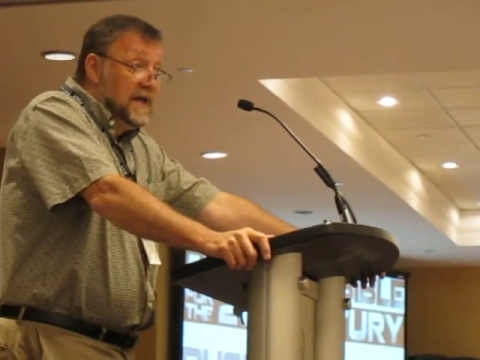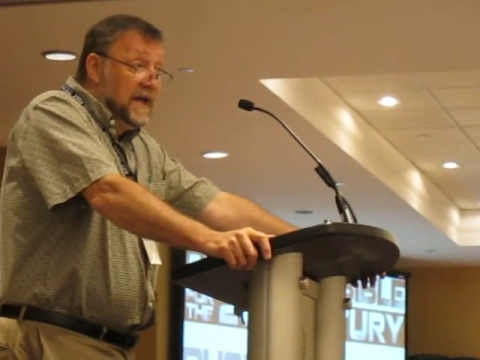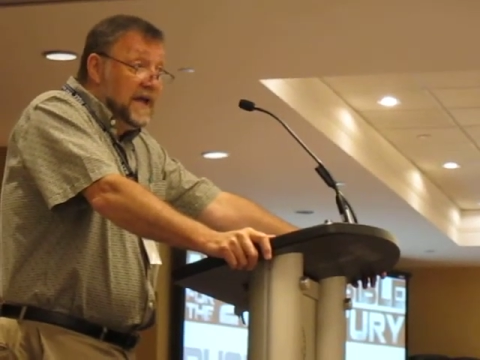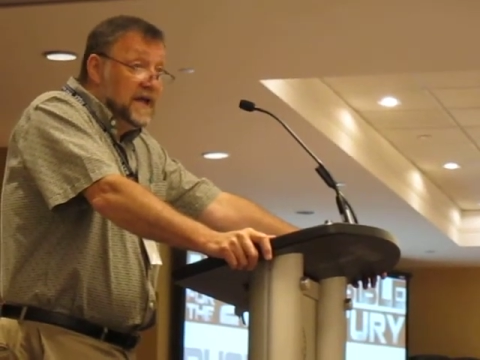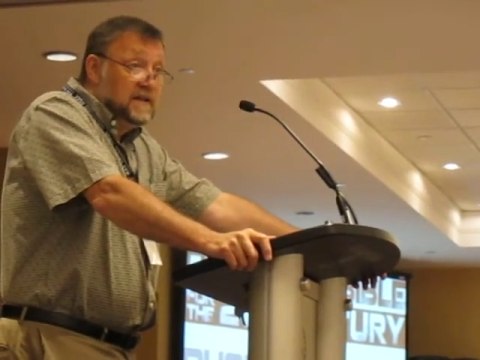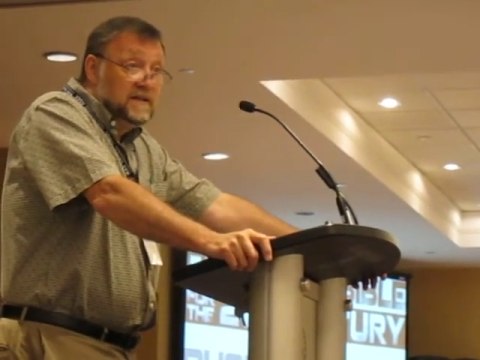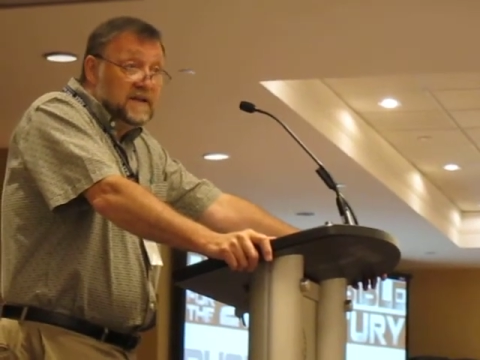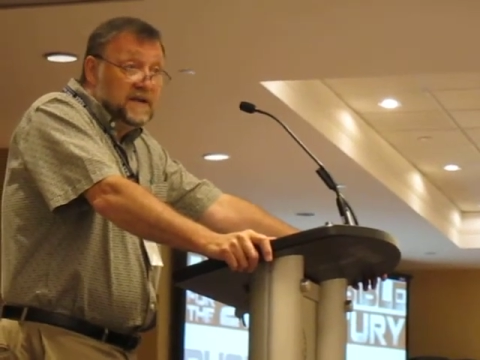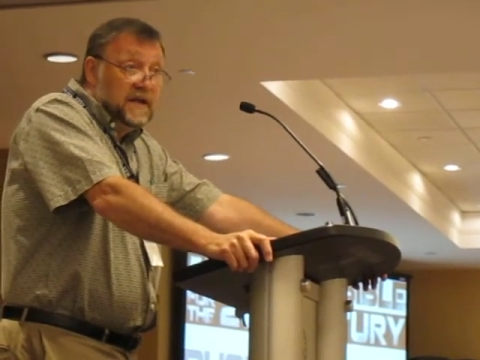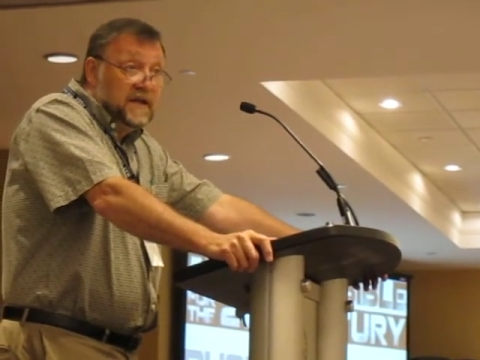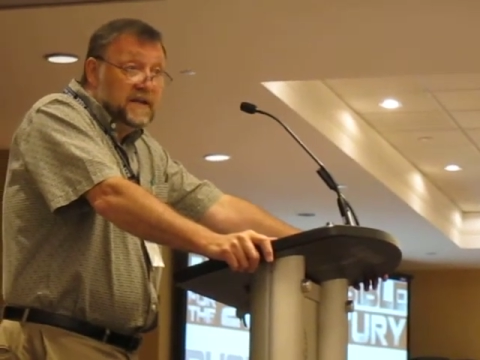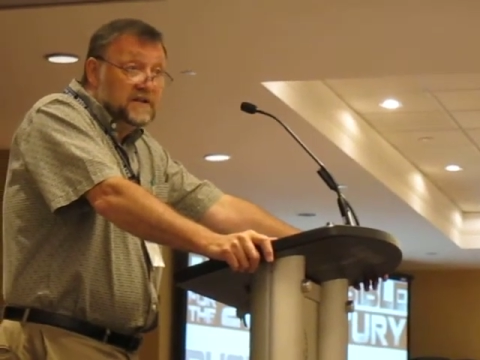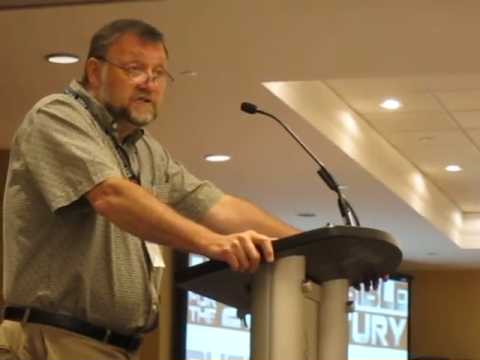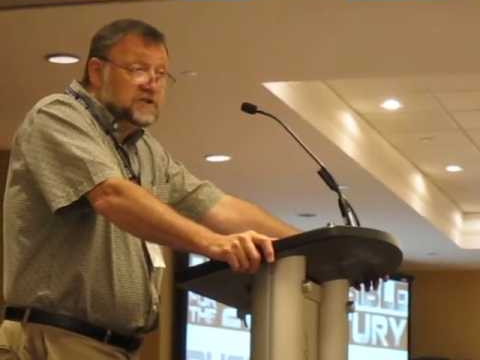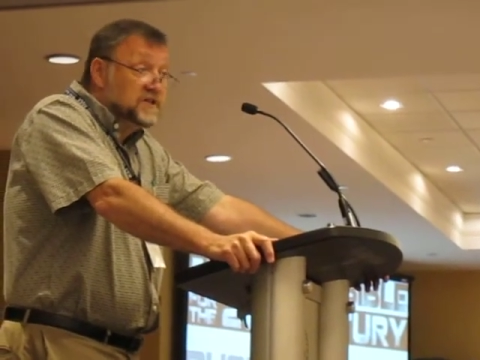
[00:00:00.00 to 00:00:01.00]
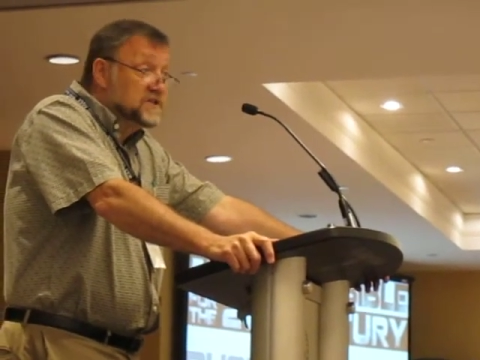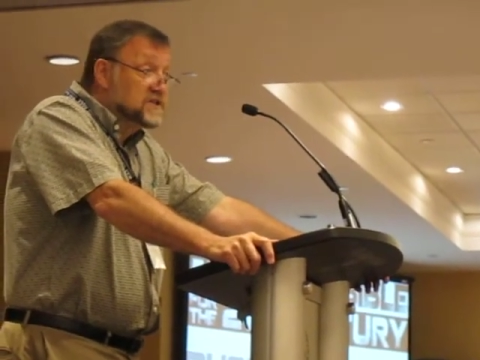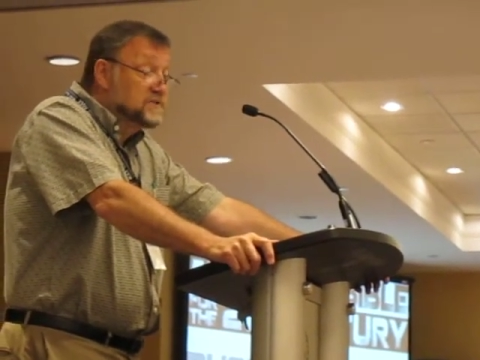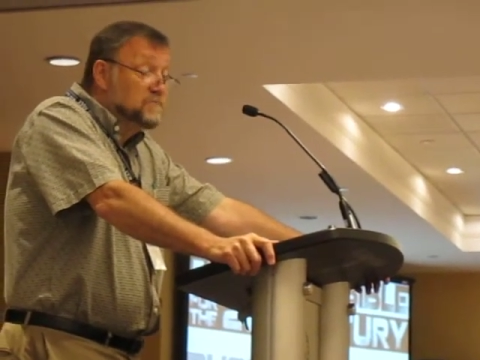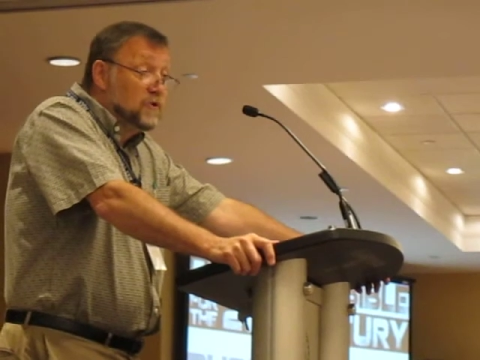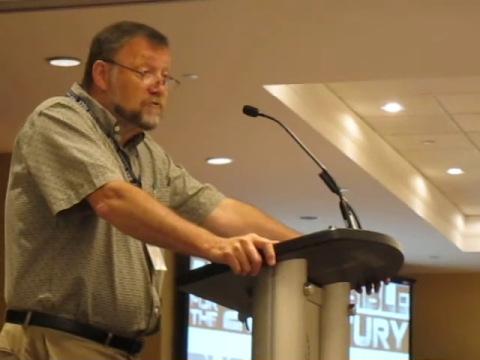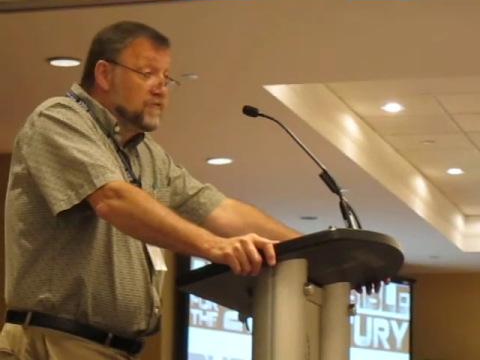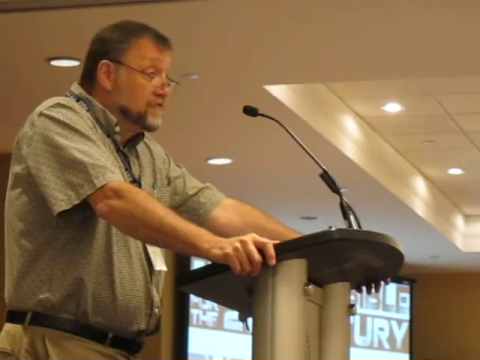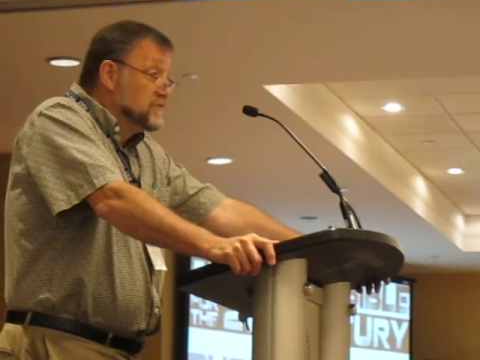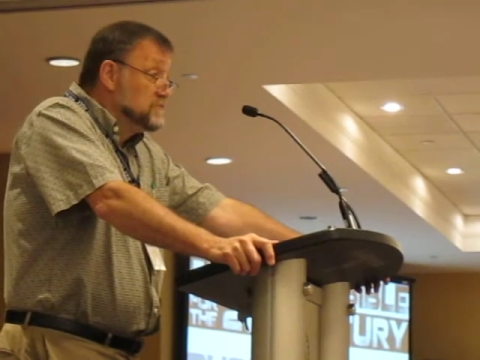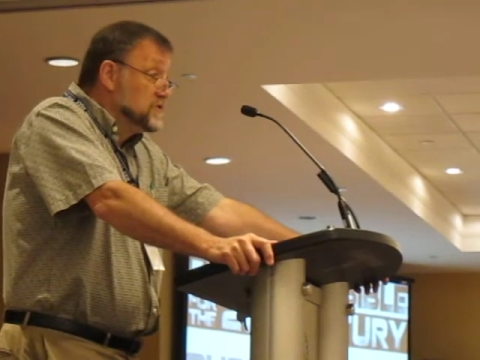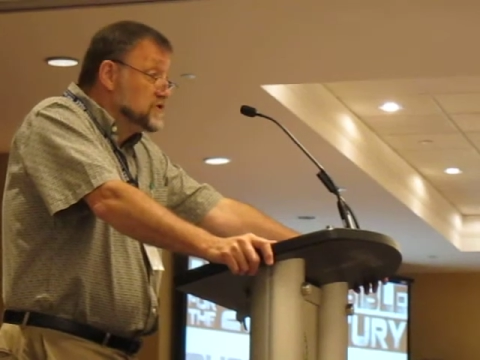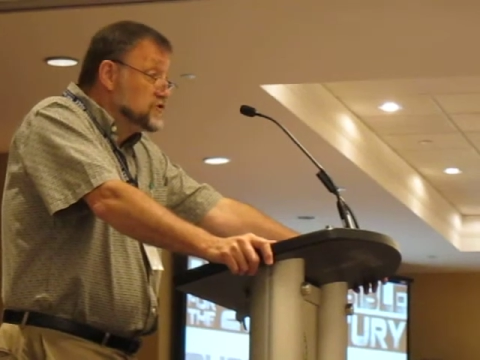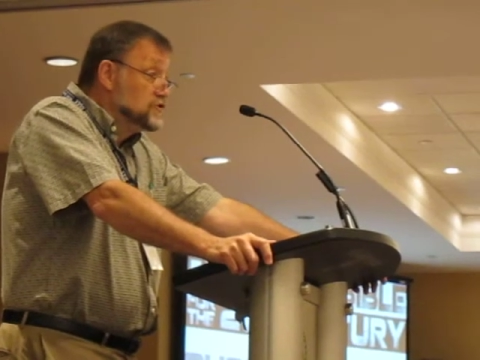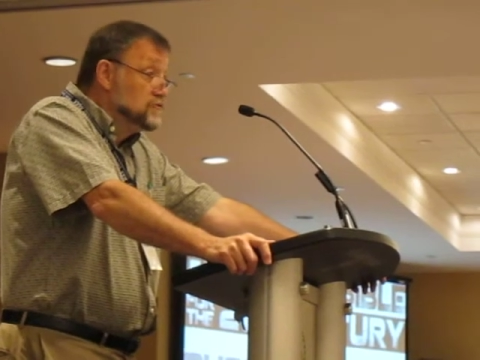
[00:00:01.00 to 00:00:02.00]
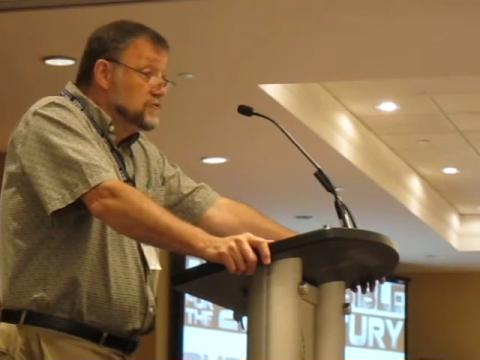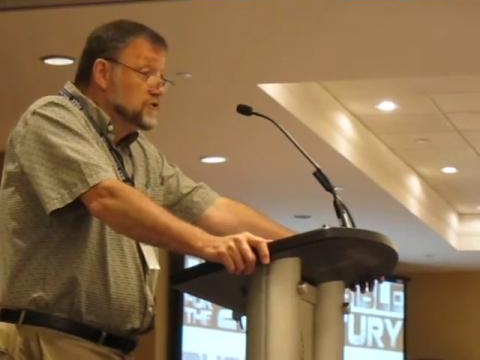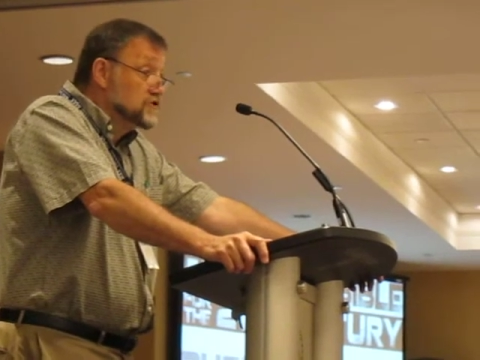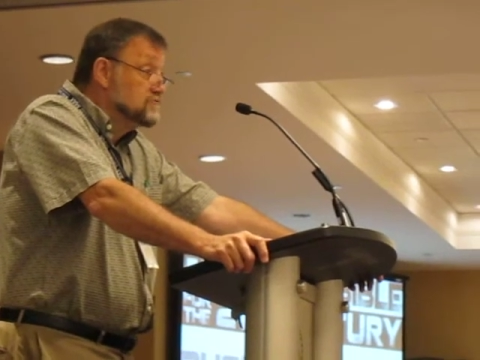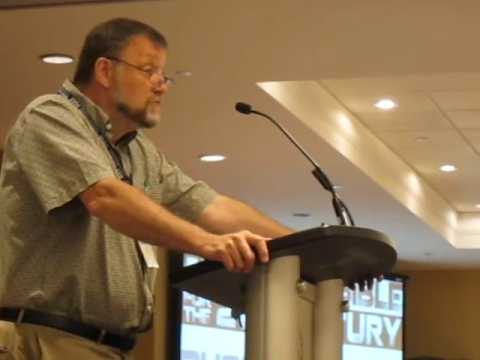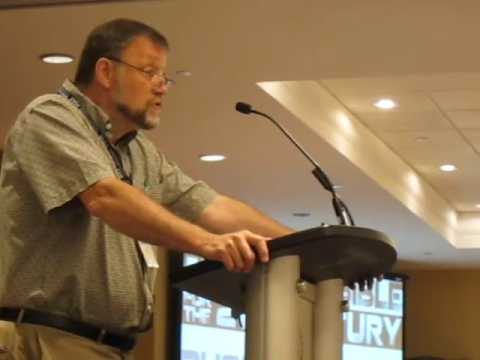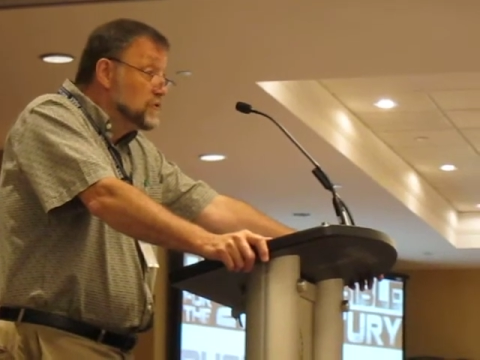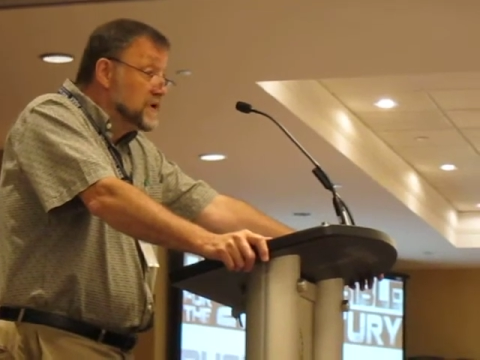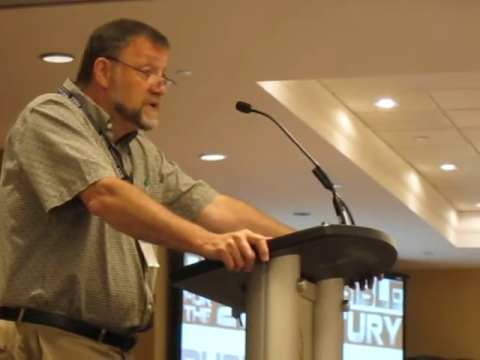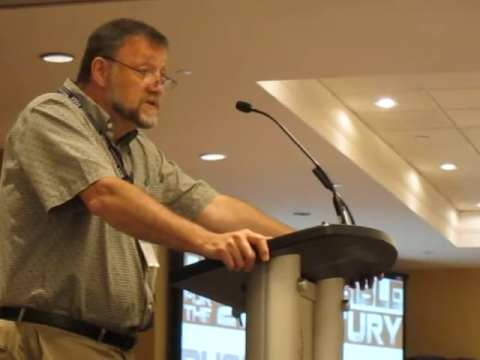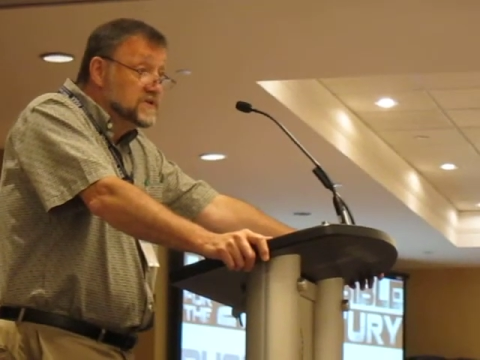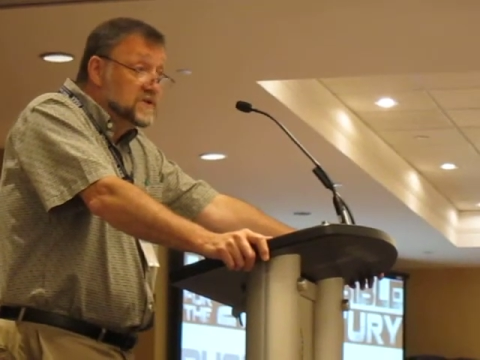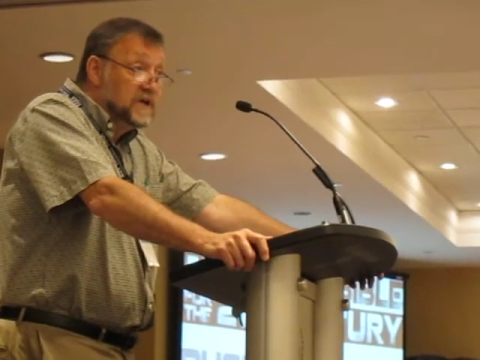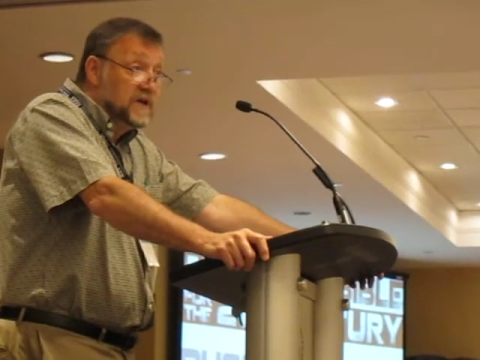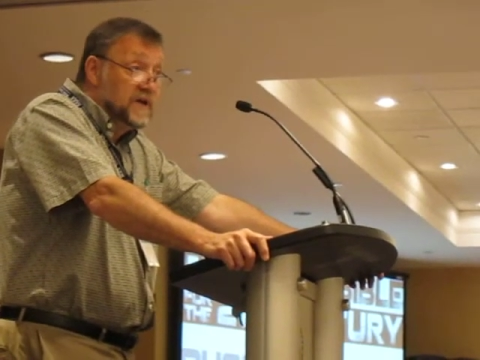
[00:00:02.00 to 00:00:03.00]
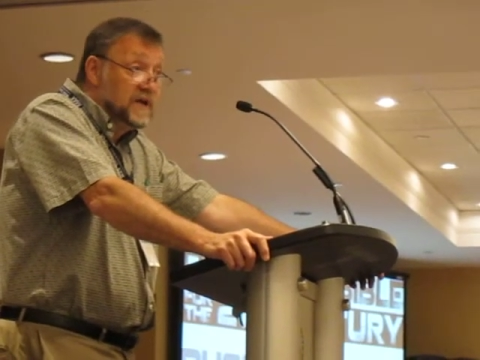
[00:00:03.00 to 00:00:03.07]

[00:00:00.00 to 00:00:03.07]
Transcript: Alienating Jesus both from his Jewish moorings